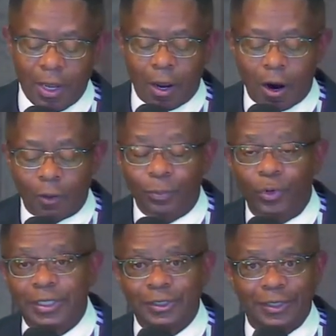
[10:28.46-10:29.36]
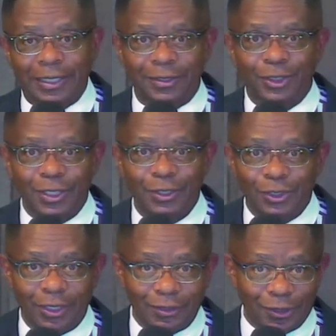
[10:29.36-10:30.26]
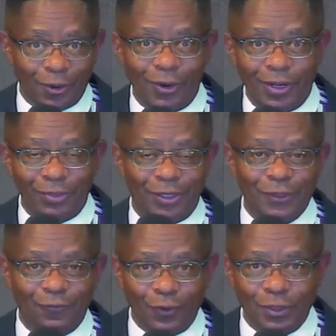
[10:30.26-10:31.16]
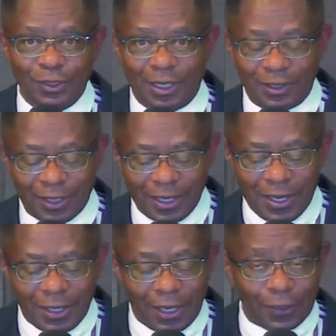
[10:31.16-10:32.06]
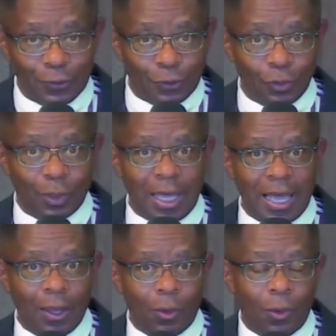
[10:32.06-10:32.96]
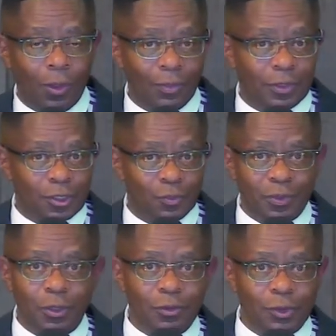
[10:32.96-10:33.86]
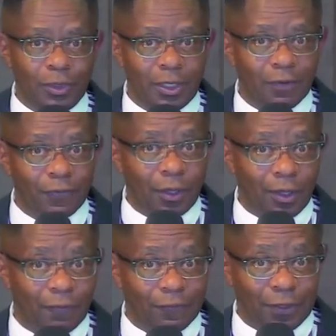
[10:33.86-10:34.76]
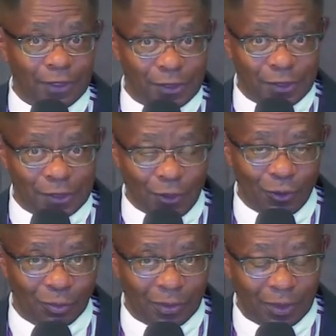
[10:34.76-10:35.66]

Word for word: are preaching and teaching starting this first Sunday in July on the spiritual gift of discernment.